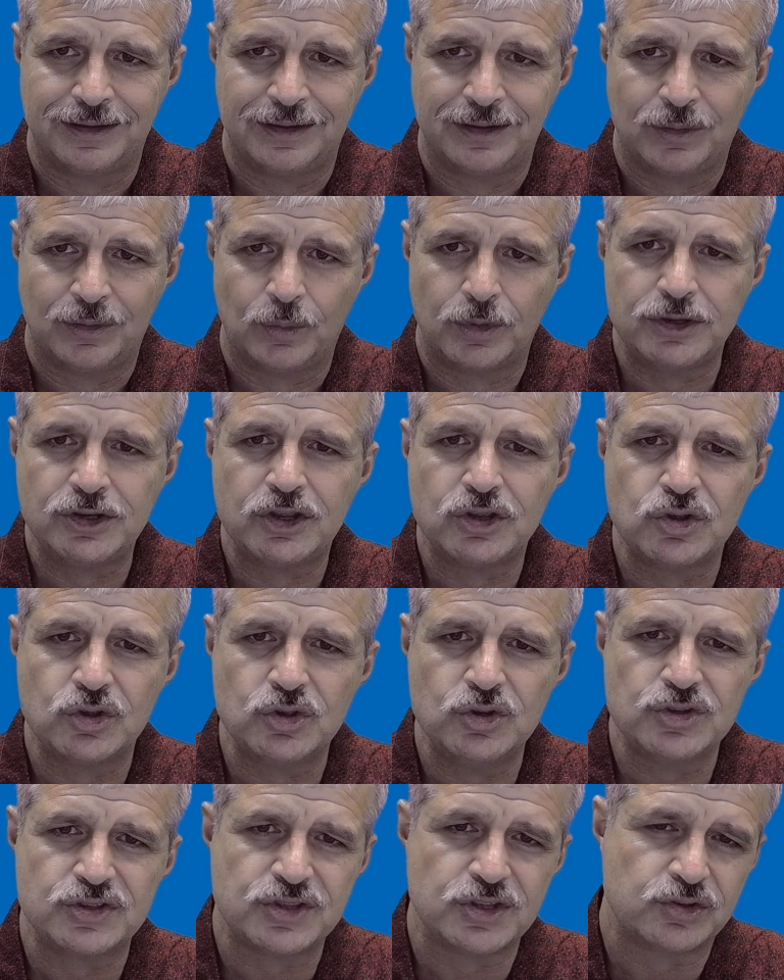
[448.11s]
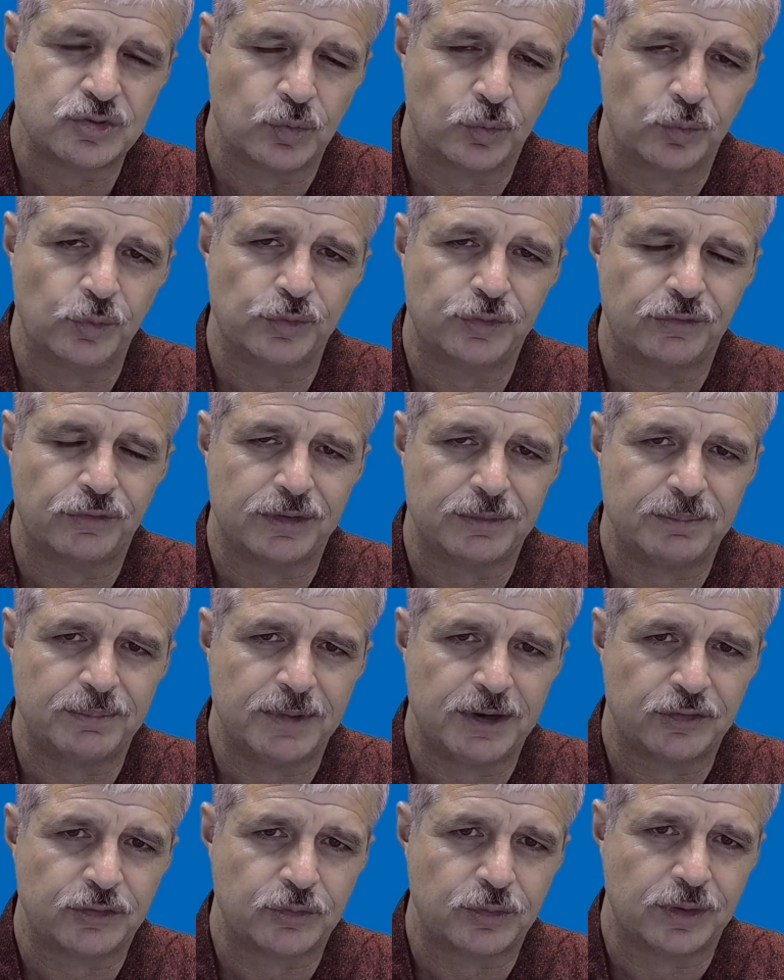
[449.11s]
When you use the tools of
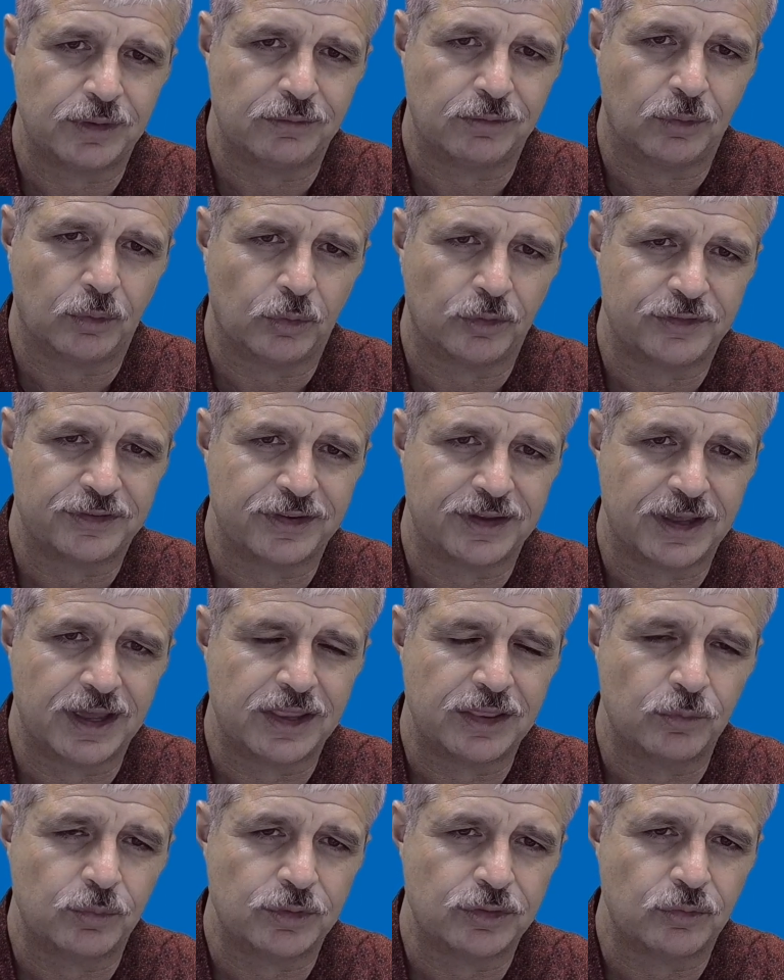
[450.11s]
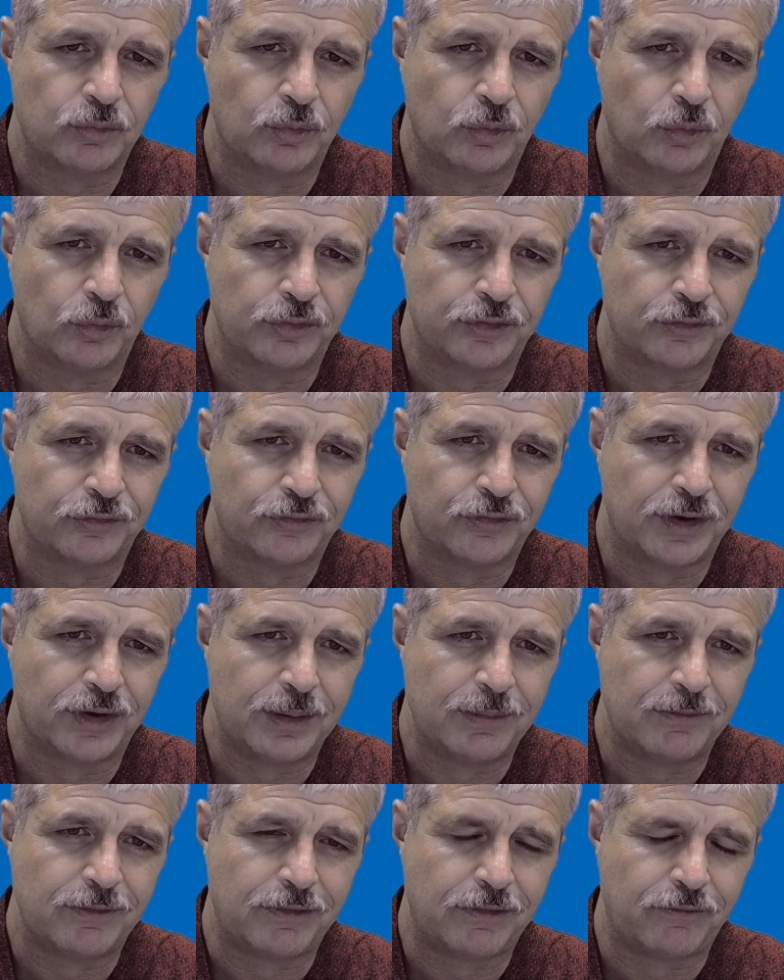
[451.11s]
administrative law together with the rules of
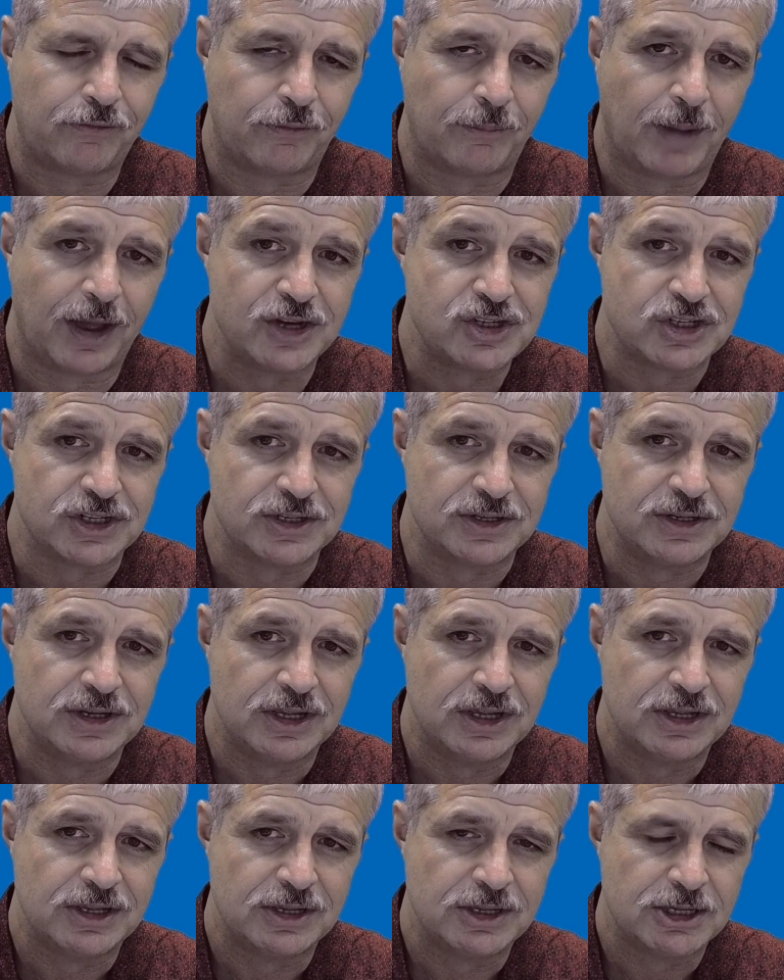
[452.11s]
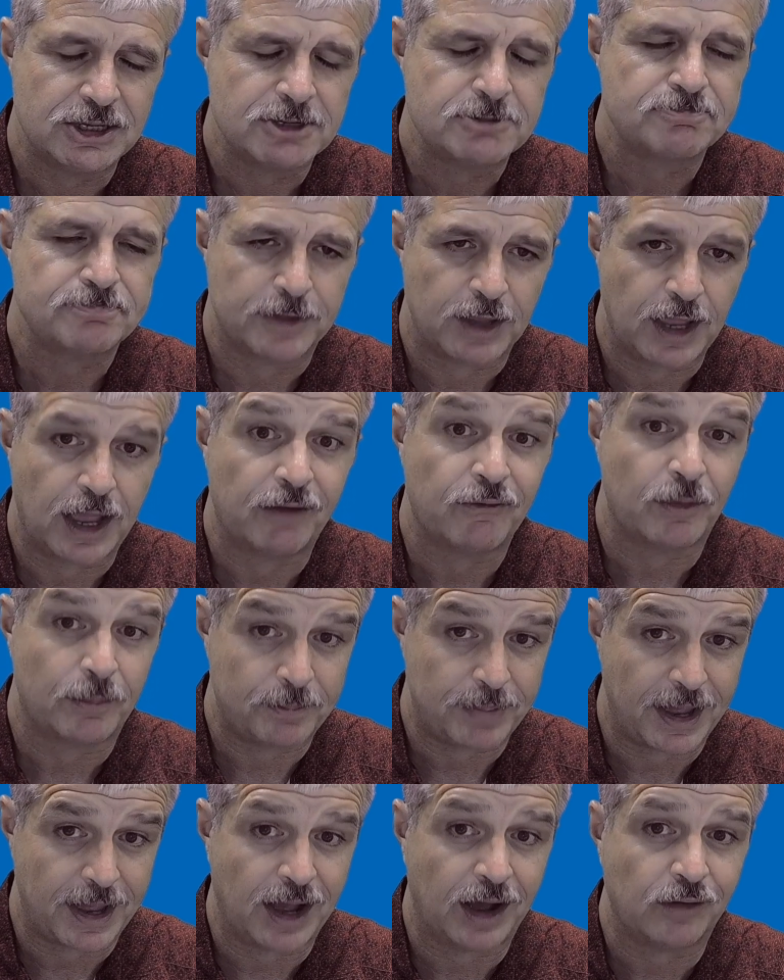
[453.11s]
freedom of information, you have a
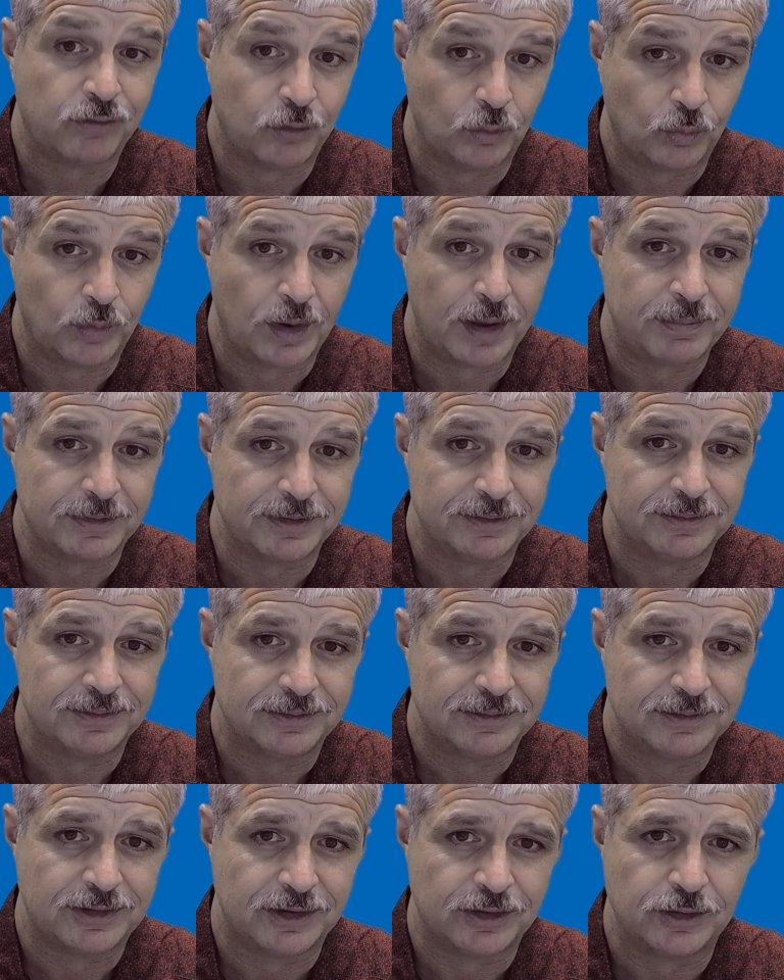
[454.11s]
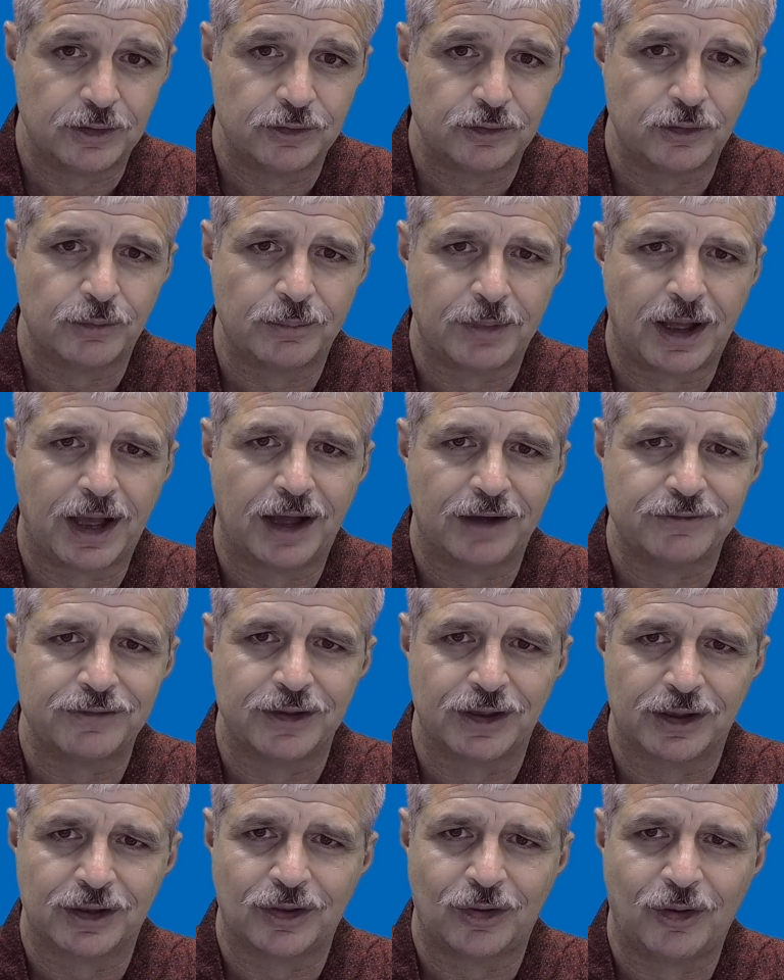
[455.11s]
powerful weapon to use on behalf of
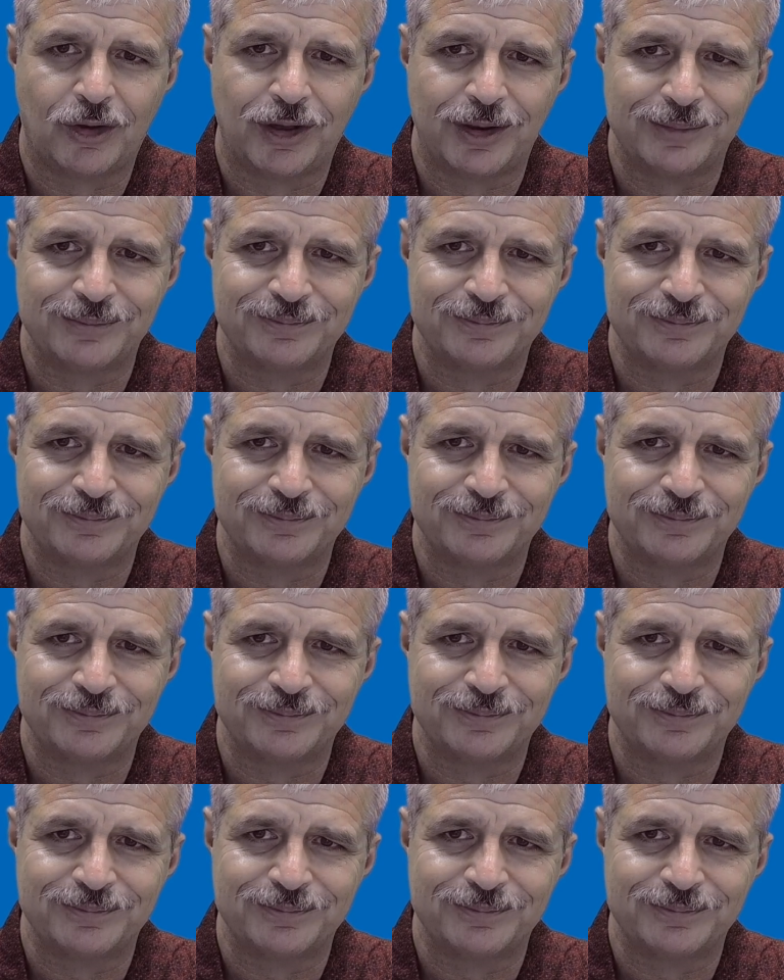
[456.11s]
your client.